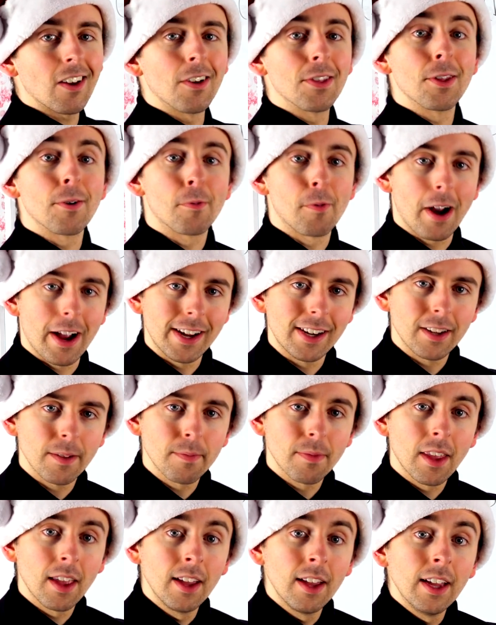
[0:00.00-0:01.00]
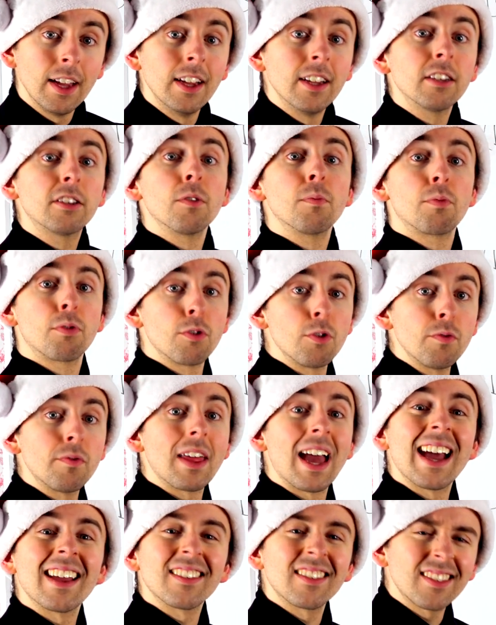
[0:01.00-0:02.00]
on the right. To prove
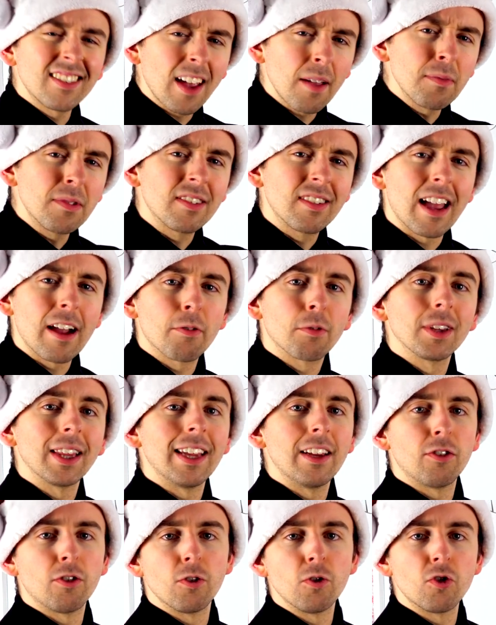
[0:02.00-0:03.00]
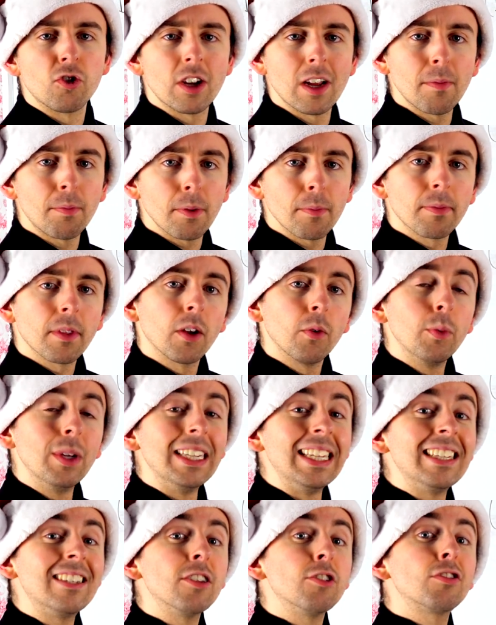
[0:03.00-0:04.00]
that subset relationship, we
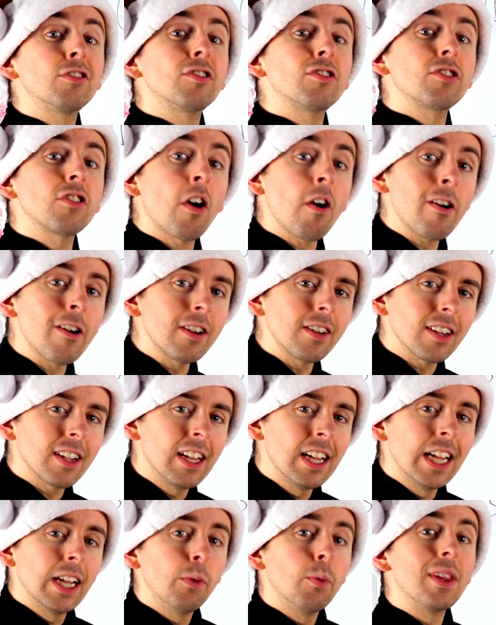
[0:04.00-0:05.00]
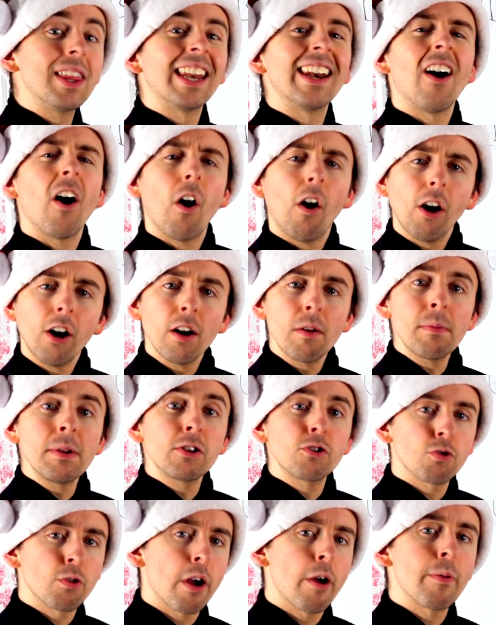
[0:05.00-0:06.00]
need to start with an
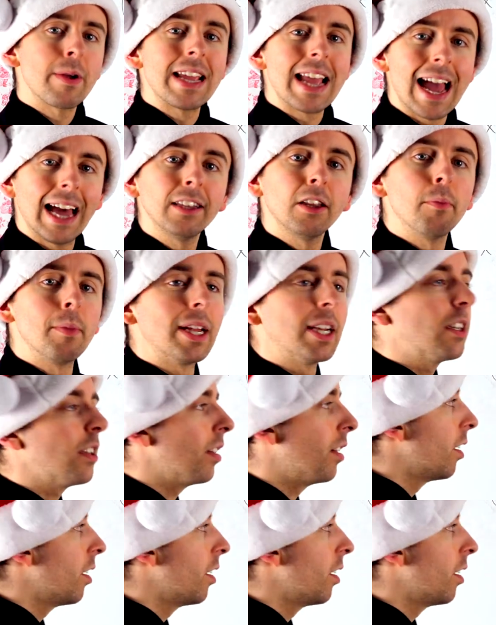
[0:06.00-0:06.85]
arbitrary element